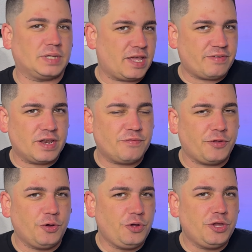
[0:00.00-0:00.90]
Even if
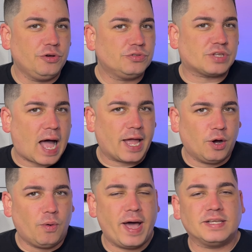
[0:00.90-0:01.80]
you used
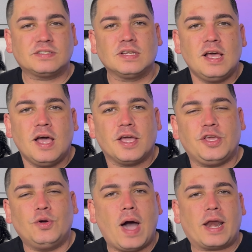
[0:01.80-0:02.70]
iOS,
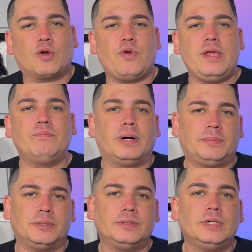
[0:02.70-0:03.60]
you had a green
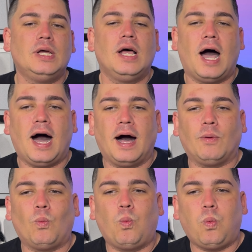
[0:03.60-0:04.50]
bubble. Uh,
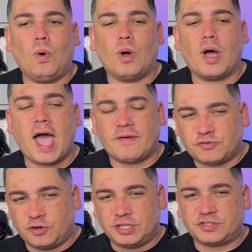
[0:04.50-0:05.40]

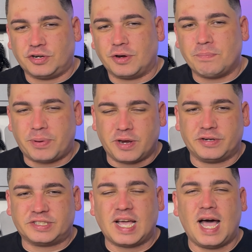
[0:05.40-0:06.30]
After a certain
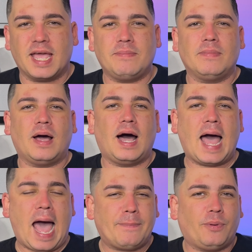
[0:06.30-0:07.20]
period of time,
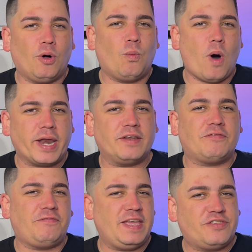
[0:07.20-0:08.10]
Apple wanted
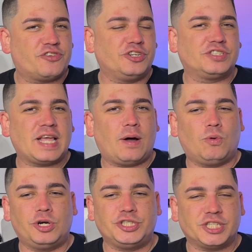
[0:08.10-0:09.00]
features that
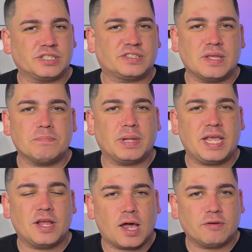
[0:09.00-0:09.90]
were just
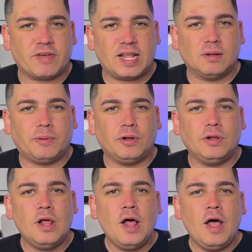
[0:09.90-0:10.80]
simply not available
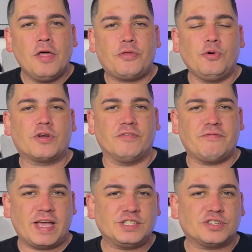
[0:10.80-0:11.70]
through
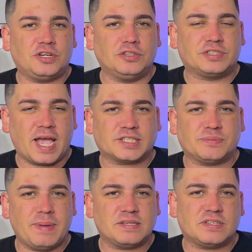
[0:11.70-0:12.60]
conventional
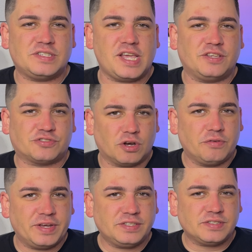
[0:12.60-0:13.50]
text messaging
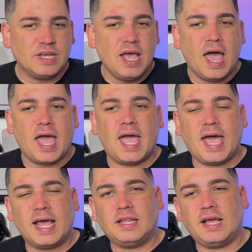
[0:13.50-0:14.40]
service,
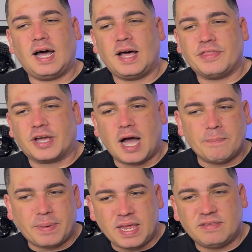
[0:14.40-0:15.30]
and the
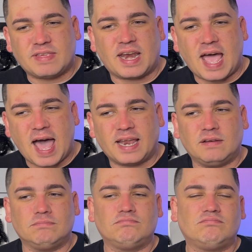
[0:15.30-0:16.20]
companies that had
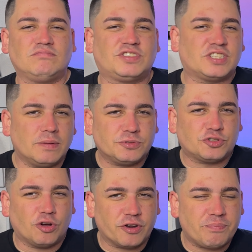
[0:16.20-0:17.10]
some
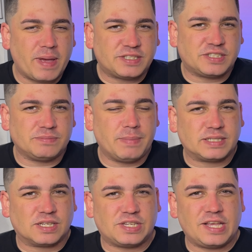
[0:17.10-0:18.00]
sort of
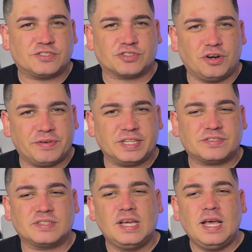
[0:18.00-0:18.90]
messaging
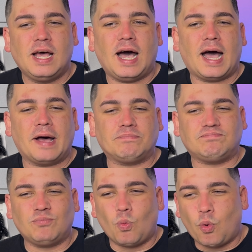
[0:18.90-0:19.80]
service uh,
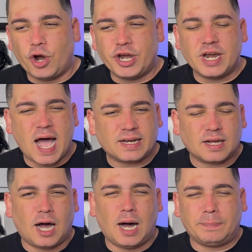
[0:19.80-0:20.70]
were not
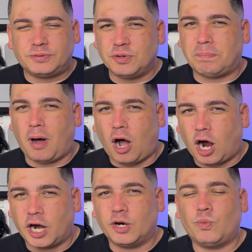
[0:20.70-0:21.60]
up to
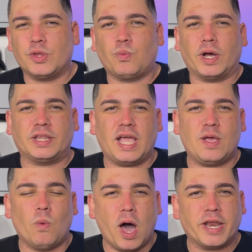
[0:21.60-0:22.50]
par with what they
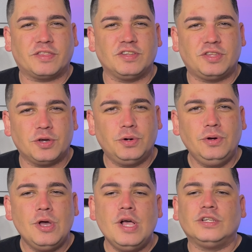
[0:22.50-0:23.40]
wanted to do.
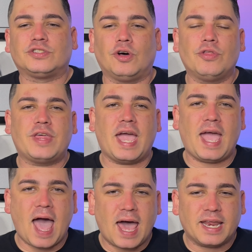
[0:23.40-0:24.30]
So
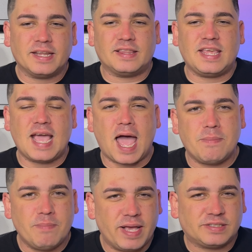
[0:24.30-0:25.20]
they added the
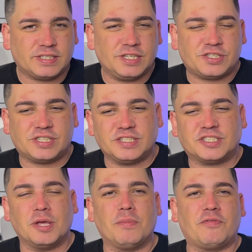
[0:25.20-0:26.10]
iMessage
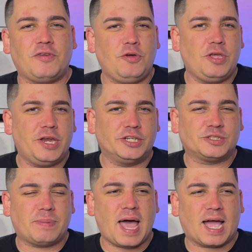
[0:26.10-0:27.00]
system a few years
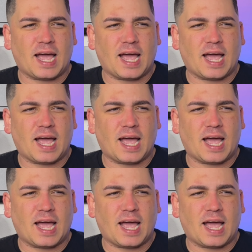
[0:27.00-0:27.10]
back.